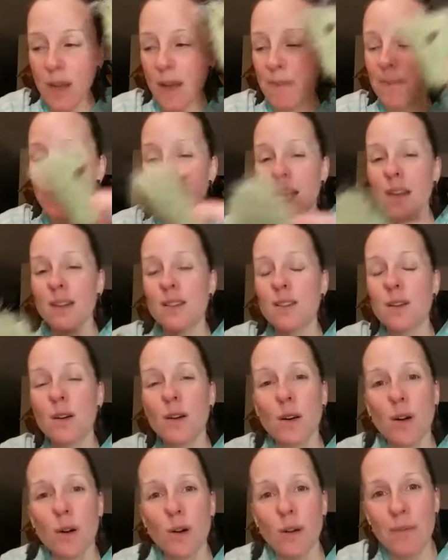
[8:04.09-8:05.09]
okay
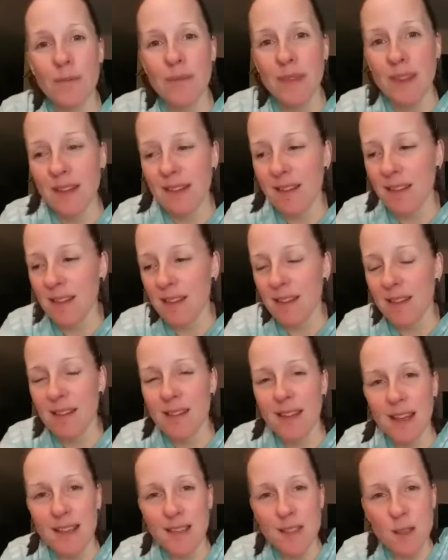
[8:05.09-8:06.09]
so
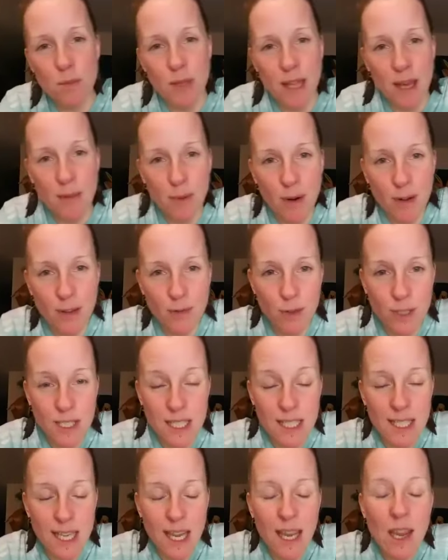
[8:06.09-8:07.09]
that is the plant party
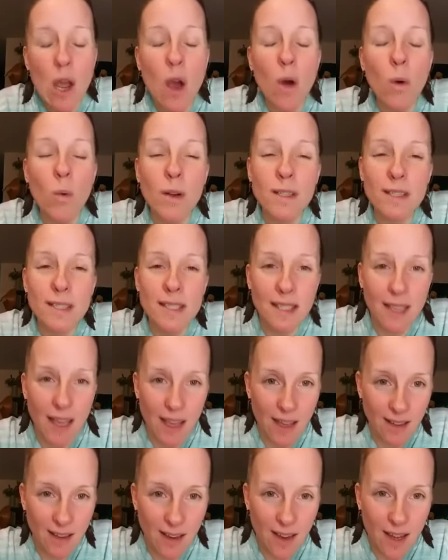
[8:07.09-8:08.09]
for today. Once
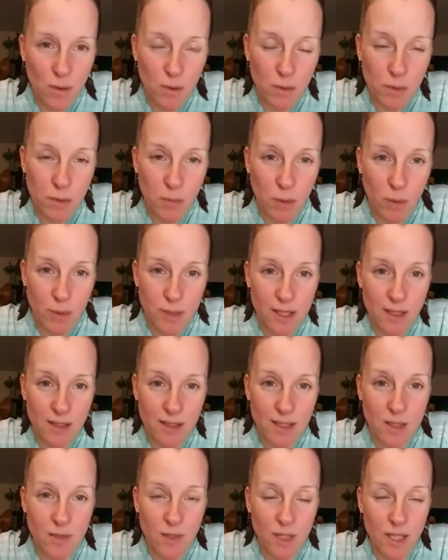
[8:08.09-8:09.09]
again, I will be
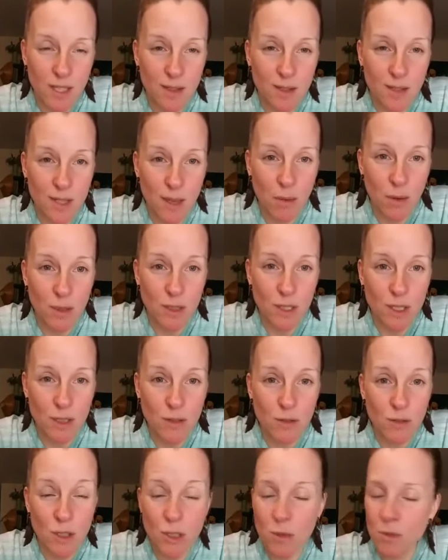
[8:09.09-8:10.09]
posting these videos up onto
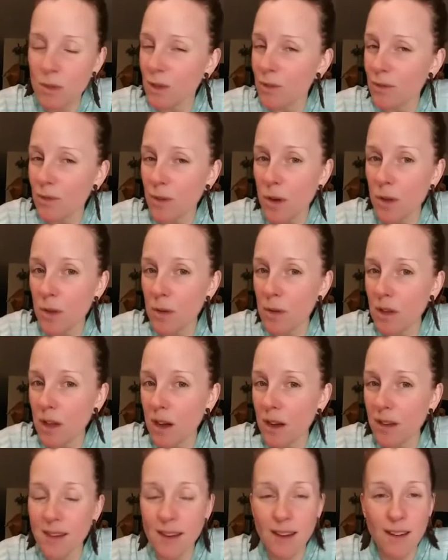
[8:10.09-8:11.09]
YouTube. You can follow
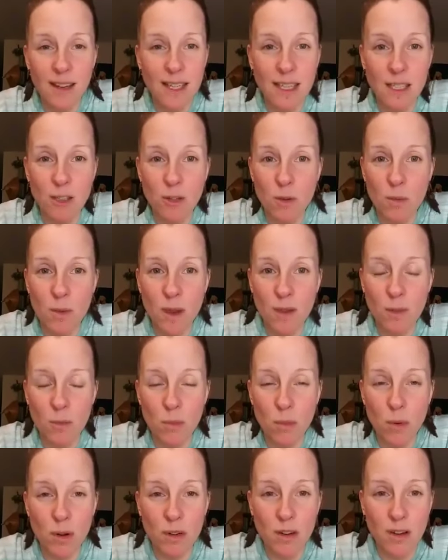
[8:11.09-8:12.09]
along there at Hilary
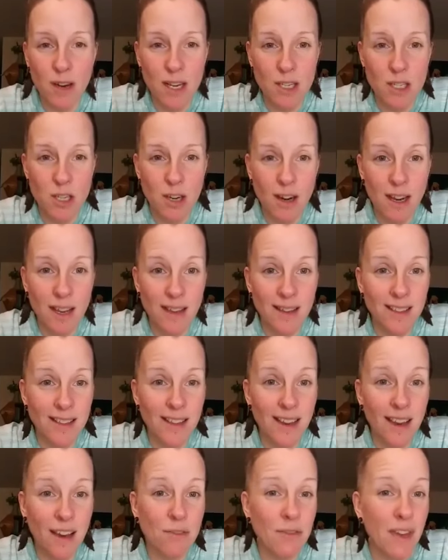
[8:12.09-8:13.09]
Hraefn Porter, H R A
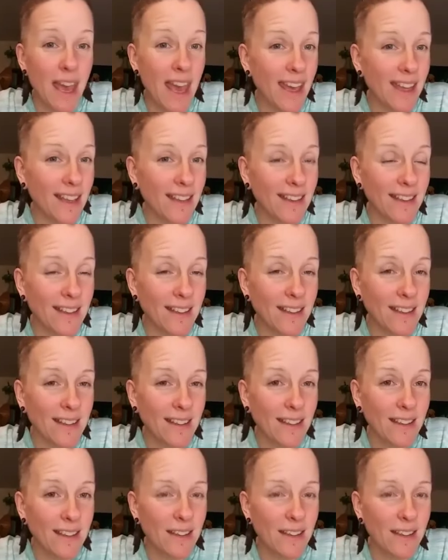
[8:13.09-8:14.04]
E F N